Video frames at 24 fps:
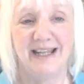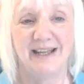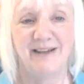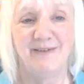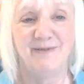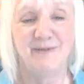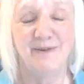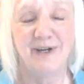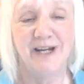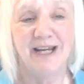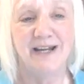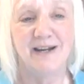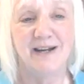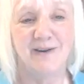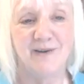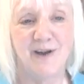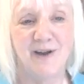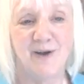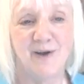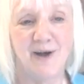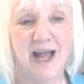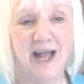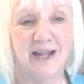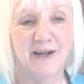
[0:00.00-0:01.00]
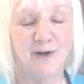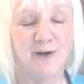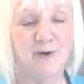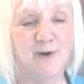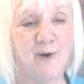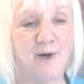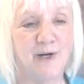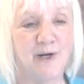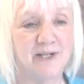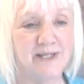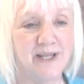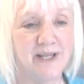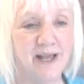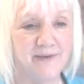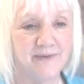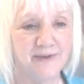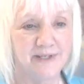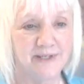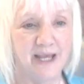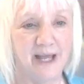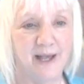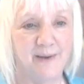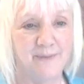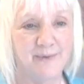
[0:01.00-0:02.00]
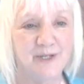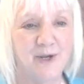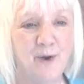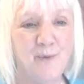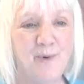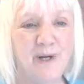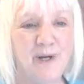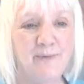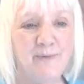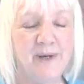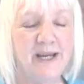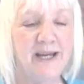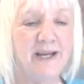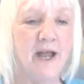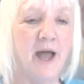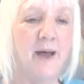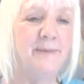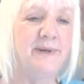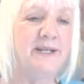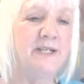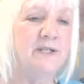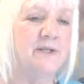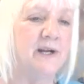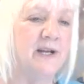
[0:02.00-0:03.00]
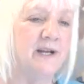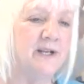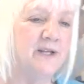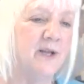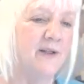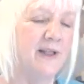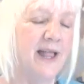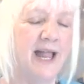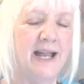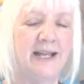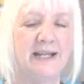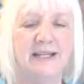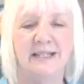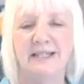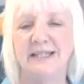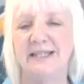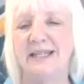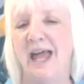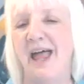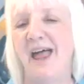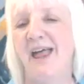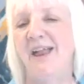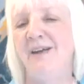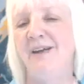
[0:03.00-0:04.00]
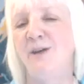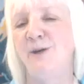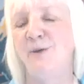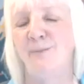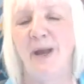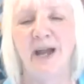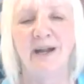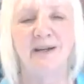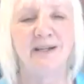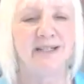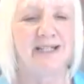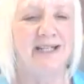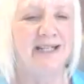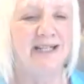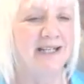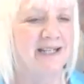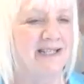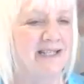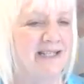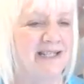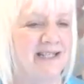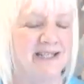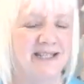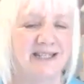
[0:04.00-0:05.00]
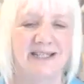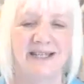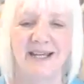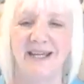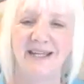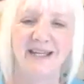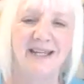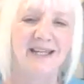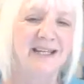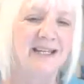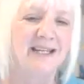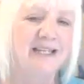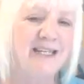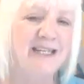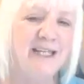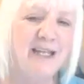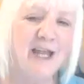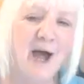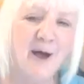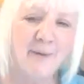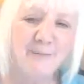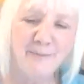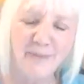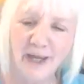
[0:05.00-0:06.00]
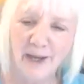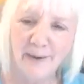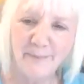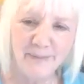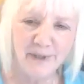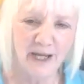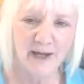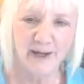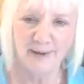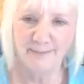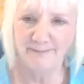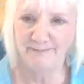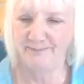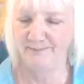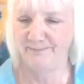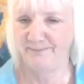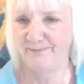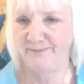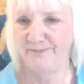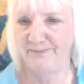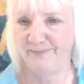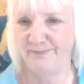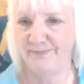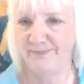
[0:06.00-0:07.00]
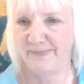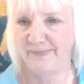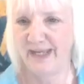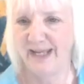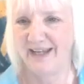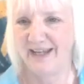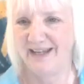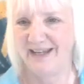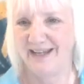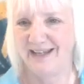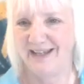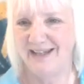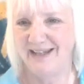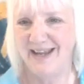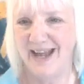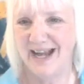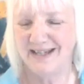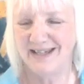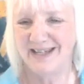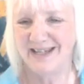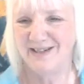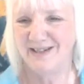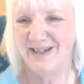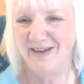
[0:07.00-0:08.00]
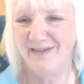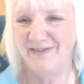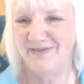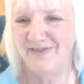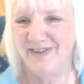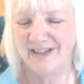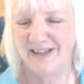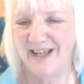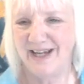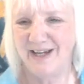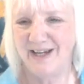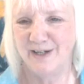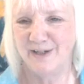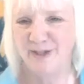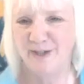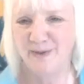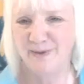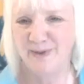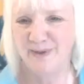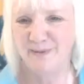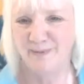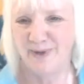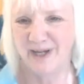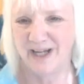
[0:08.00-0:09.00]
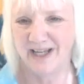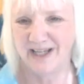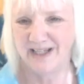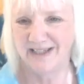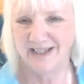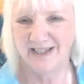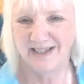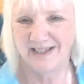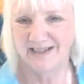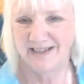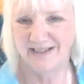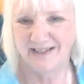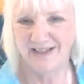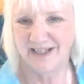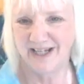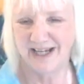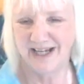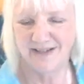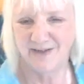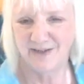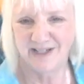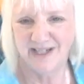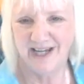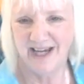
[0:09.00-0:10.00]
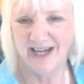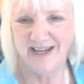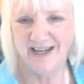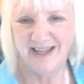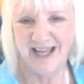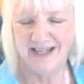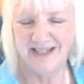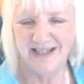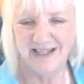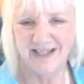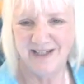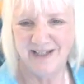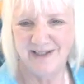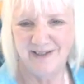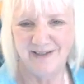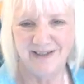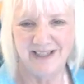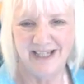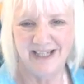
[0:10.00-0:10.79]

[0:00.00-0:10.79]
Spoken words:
And we don't know how to grow ourselves up. So when we come into our adult, I can tell you parenting is just yum, yum, yum. You actually don't even feel like you're doing much. Jess will tell you that too.